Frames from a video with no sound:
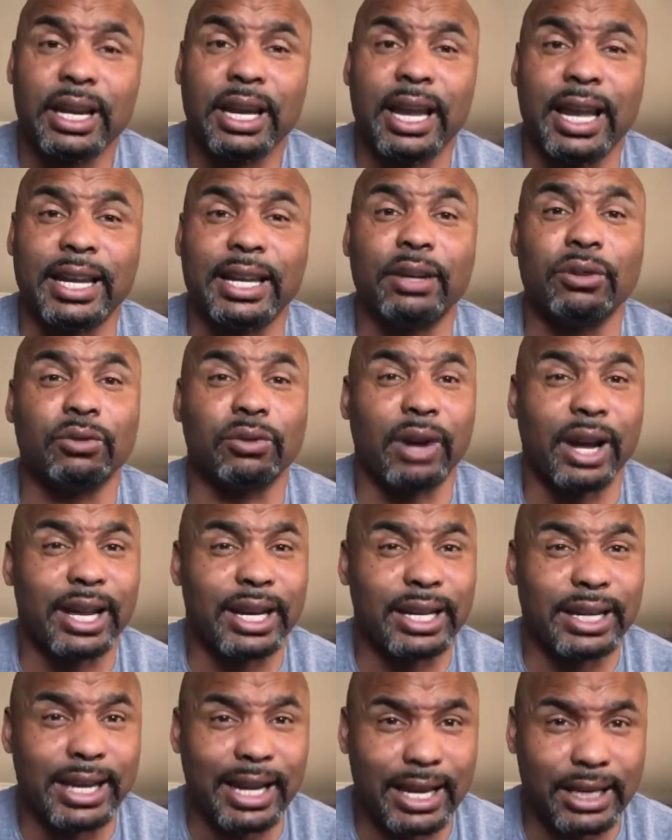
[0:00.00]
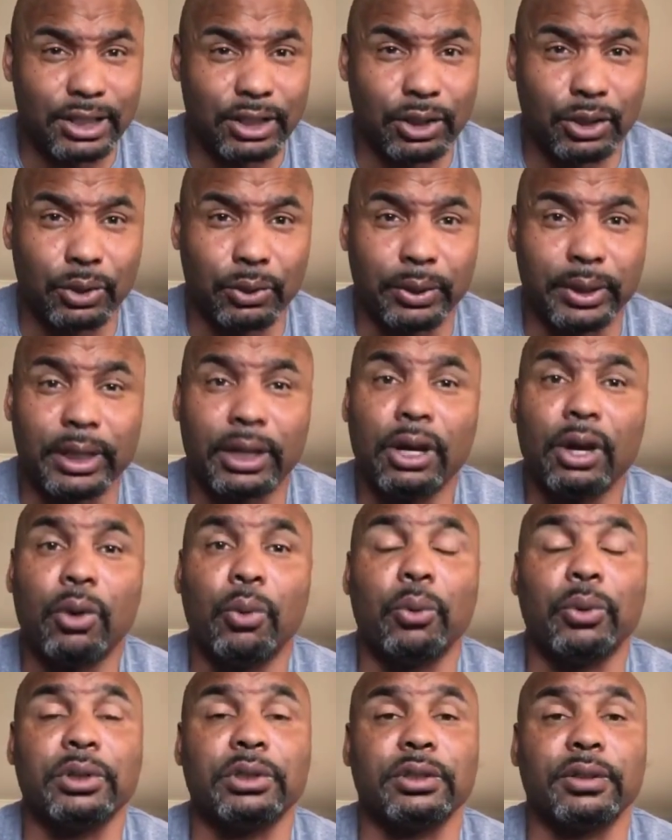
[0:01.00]
And then writing next to it
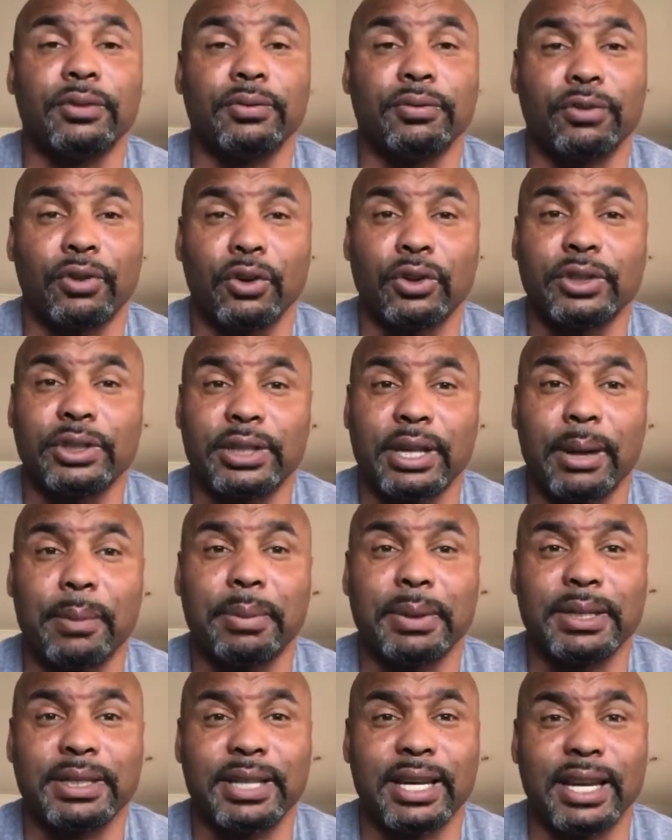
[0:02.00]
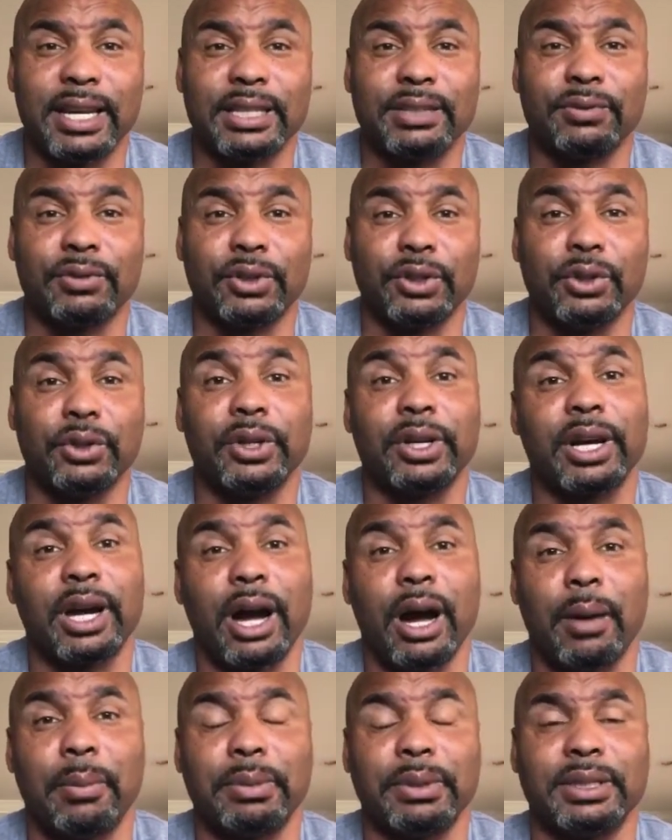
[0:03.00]
what's the first step it takes for you to
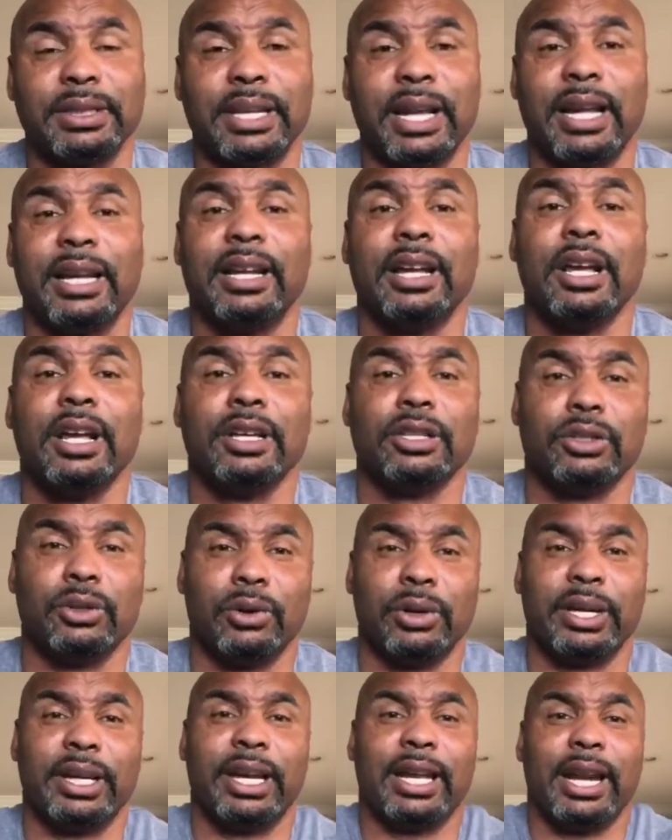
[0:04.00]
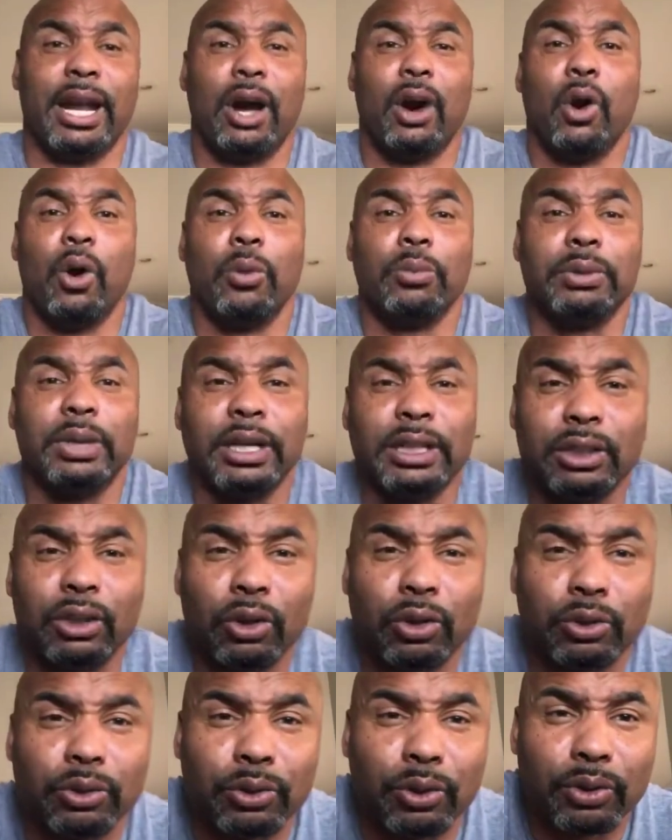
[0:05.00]
accomplish that. So again, I hope that
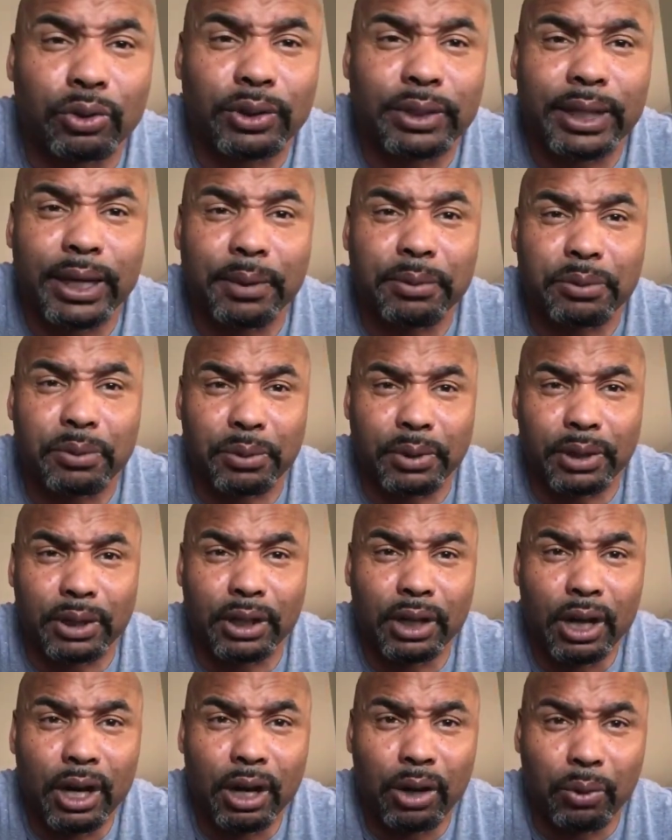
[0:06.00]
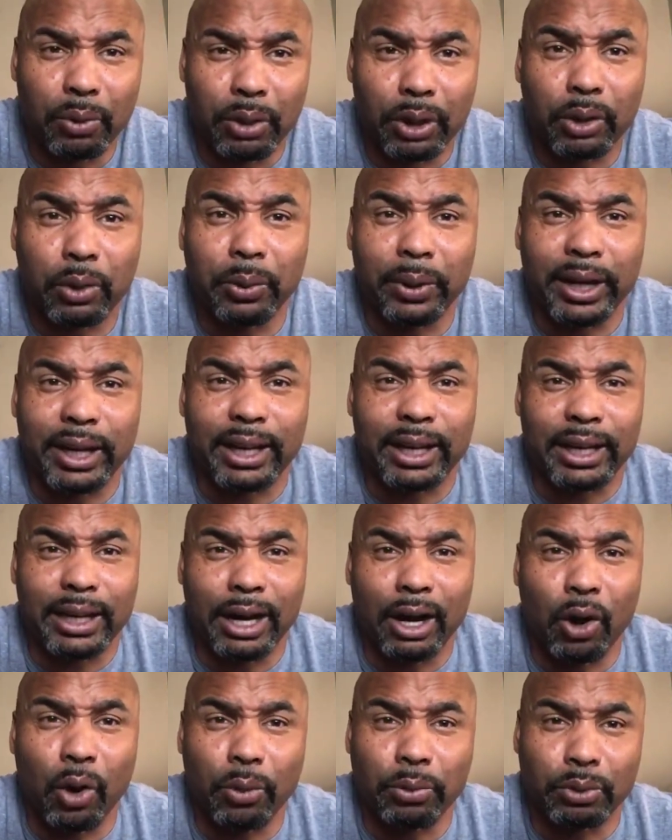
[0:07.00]
those tips were quick, and
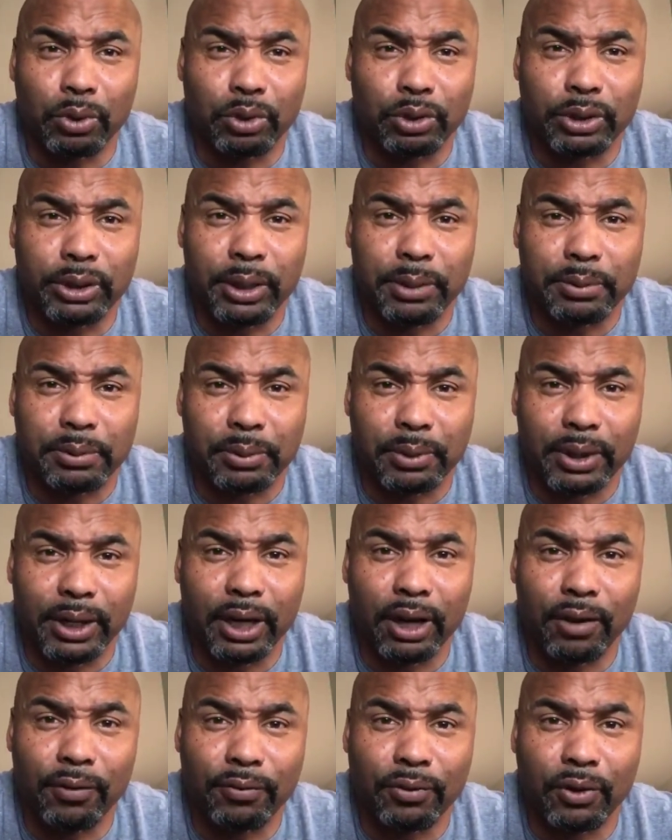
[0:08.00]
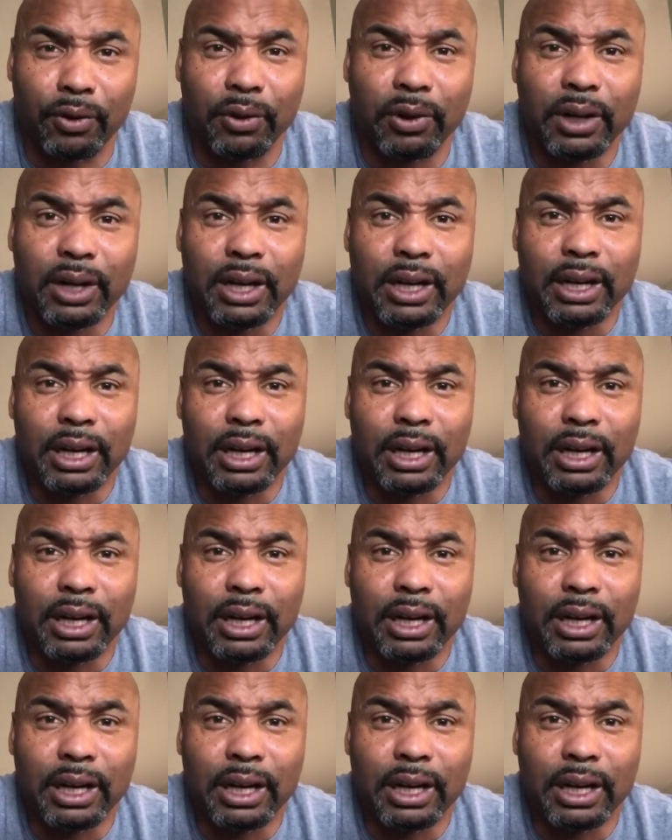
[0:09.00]
I hope those tips were helpful.